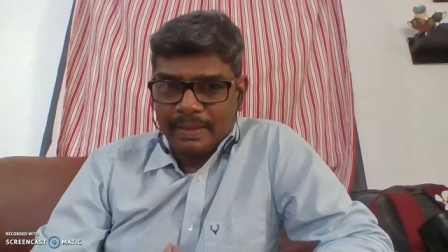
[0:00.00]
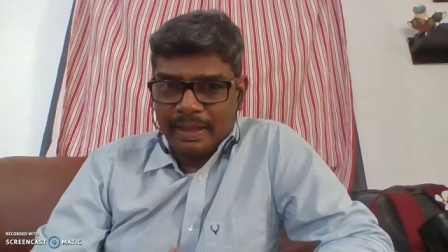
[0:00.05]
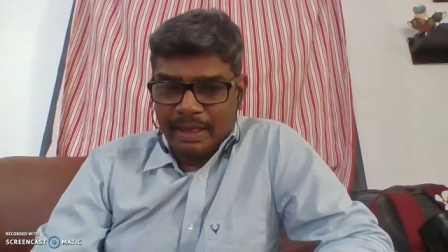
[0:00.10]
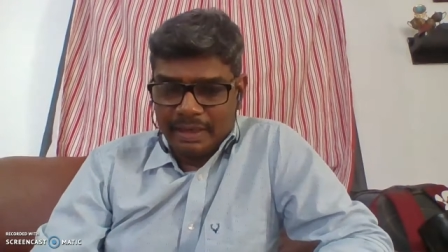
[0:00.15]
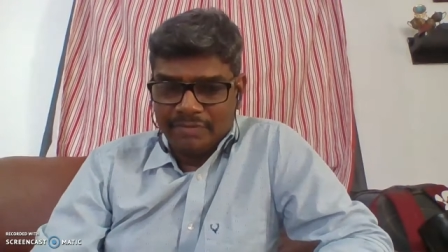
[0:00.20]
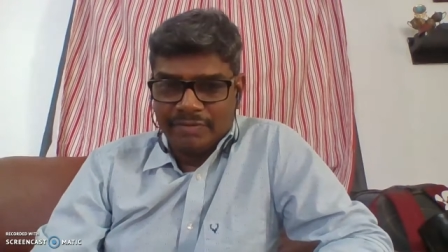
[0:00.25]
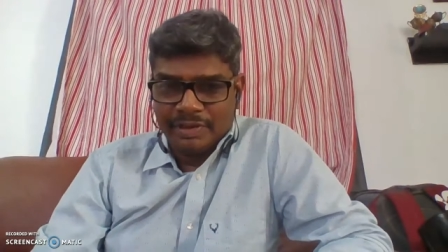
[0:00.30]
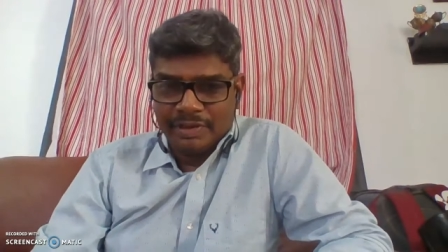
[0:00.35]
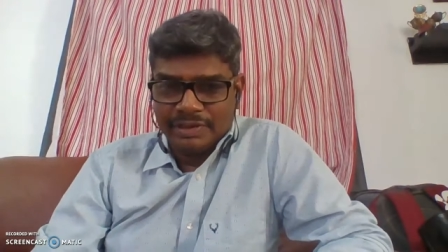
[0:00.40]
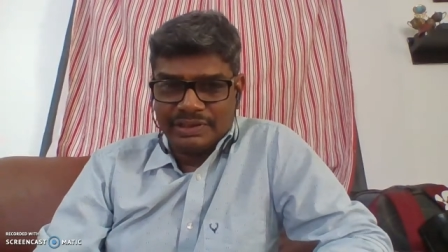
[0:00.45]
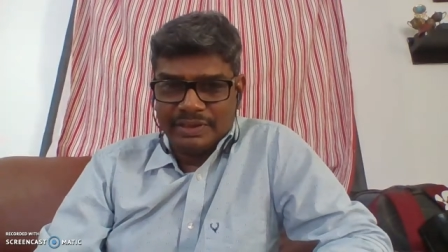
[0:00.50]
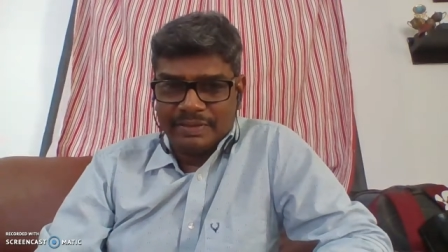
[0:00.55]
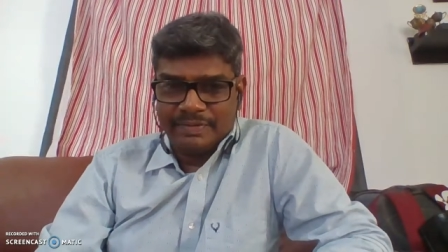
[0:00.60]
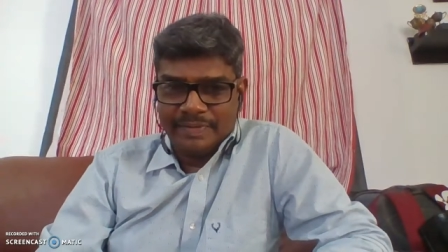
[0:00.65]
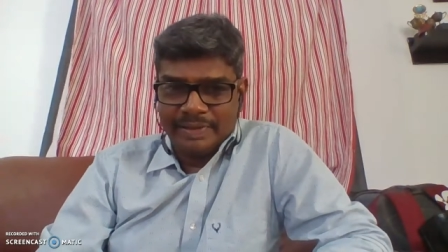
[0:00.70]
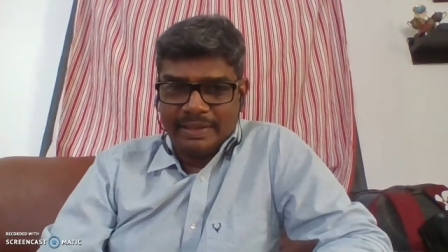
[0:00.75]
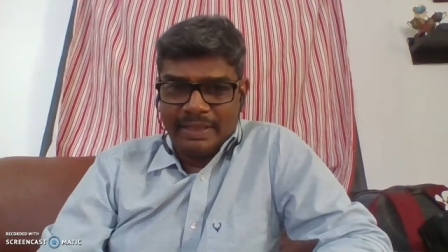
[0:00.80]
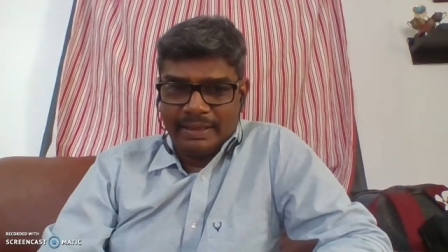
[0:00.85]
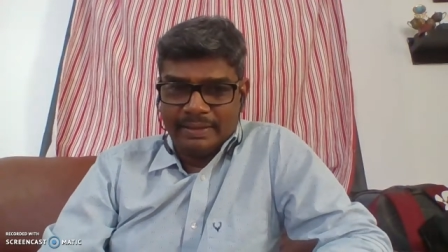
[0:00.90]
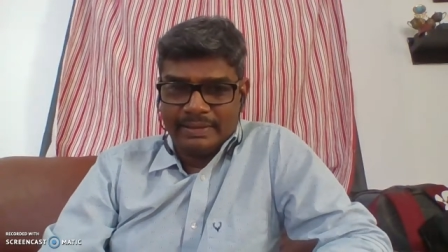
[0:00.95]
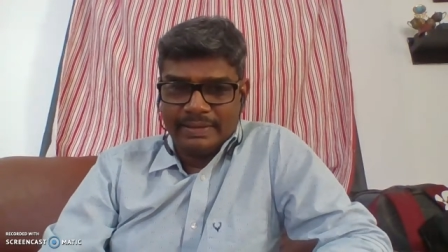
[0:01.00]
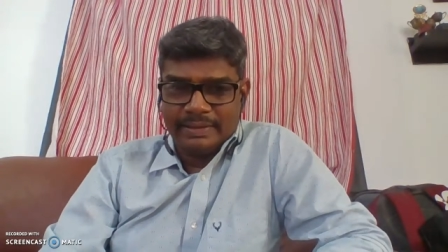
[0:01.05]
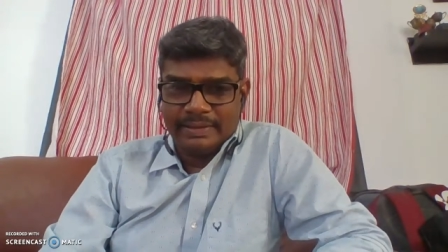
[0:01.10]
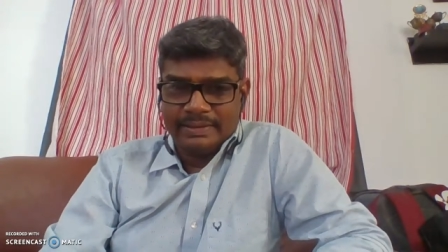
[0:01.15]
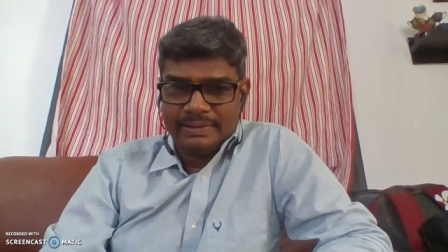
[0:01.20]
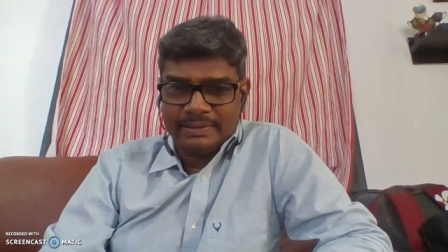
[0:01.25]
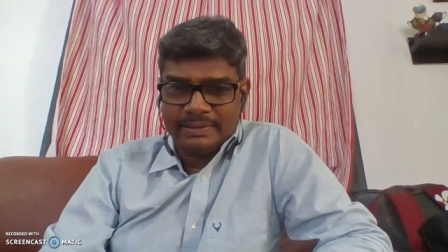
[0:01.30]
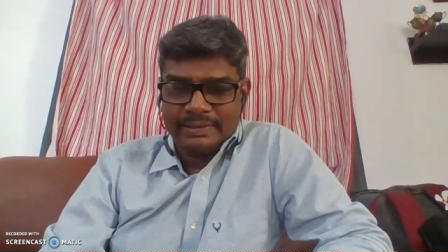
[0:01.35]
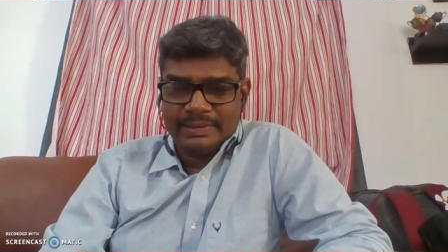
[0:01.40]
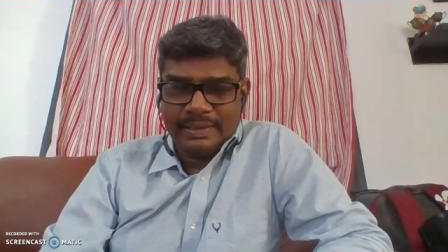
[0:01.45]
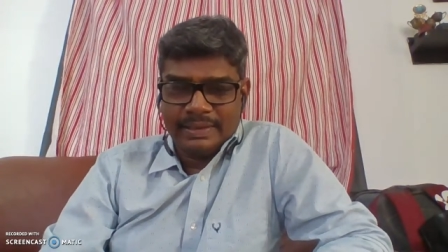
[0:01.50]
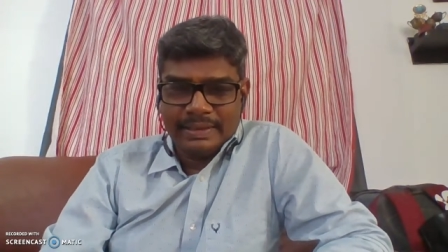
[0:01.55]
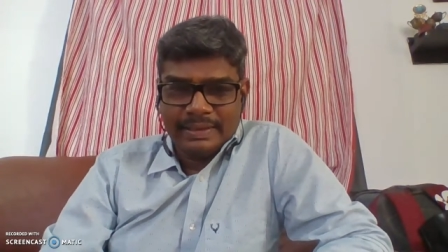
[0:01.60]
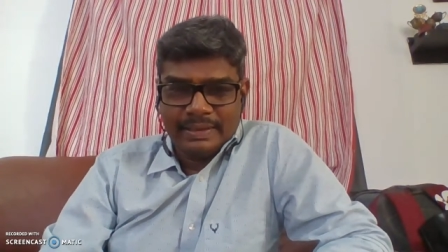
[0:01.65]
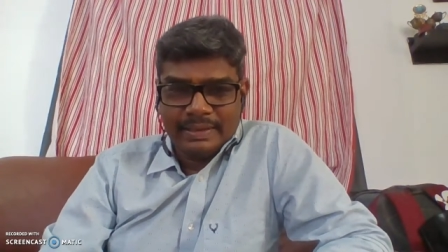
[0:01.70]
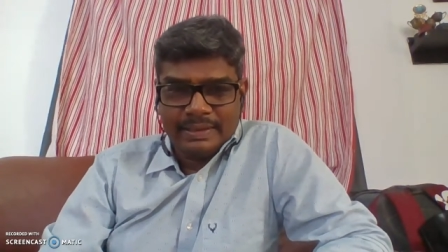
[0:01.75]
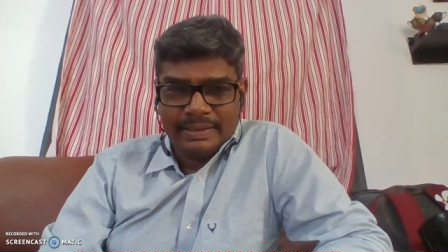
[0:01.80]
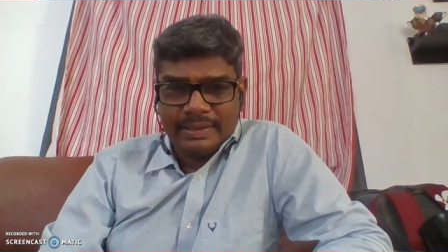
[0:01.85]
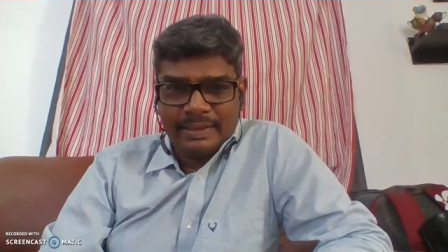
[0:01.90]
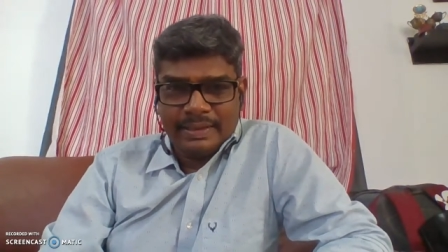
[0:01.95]
conversing with others
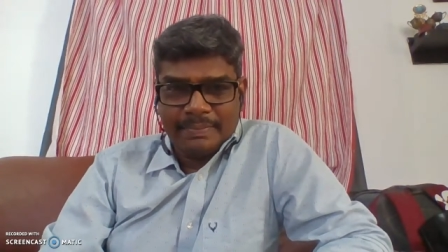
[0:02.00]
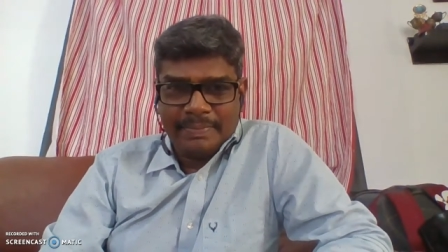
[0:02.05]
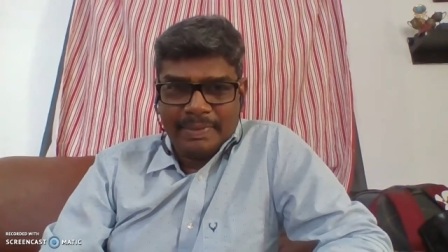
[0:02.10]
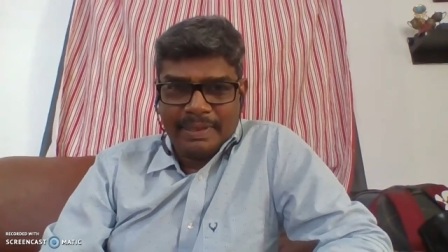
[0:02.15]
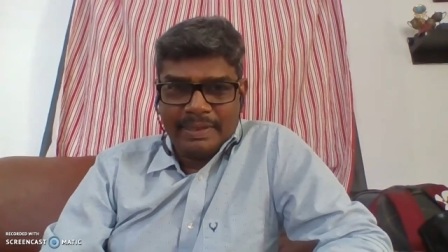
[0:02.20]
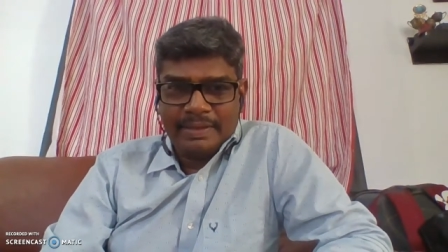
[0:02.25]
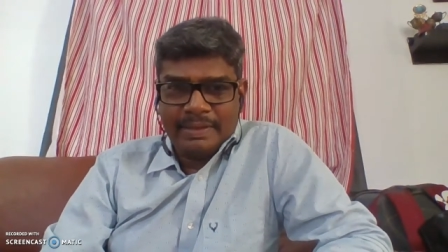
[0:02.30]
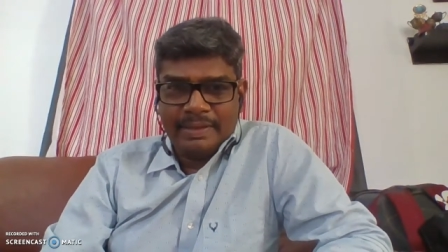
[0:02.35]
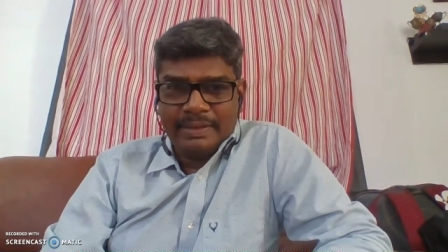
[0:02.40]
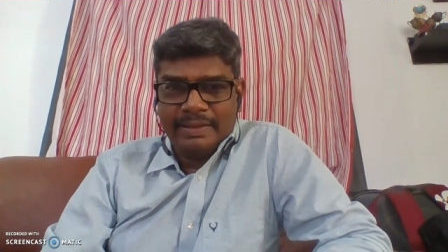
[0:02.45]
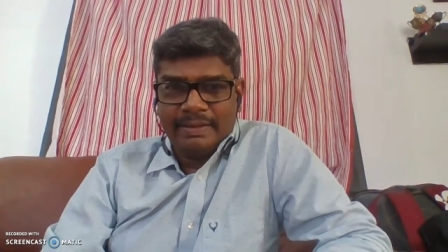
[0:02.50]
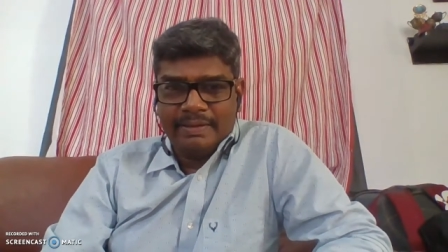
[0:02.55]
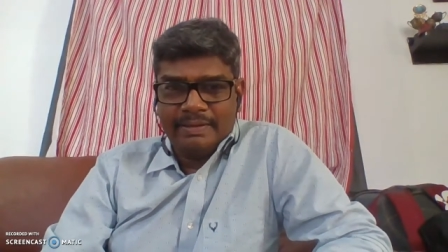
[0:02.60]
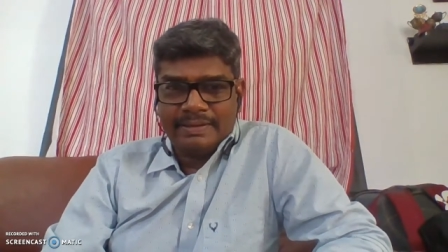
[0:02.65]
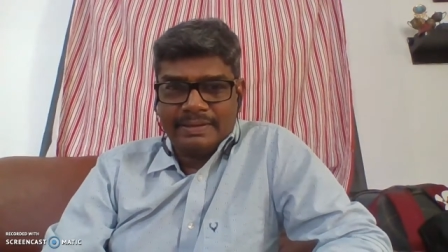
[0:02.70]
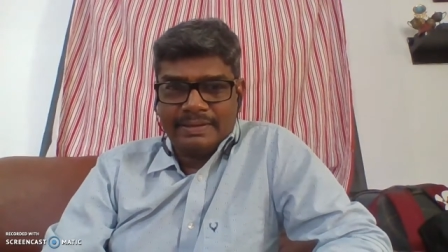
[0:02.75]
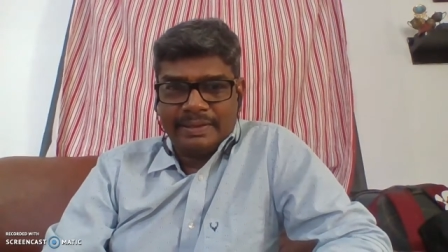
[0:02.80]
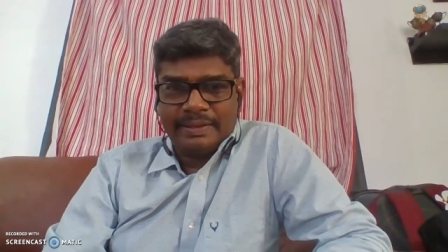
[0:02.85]
immediately they'll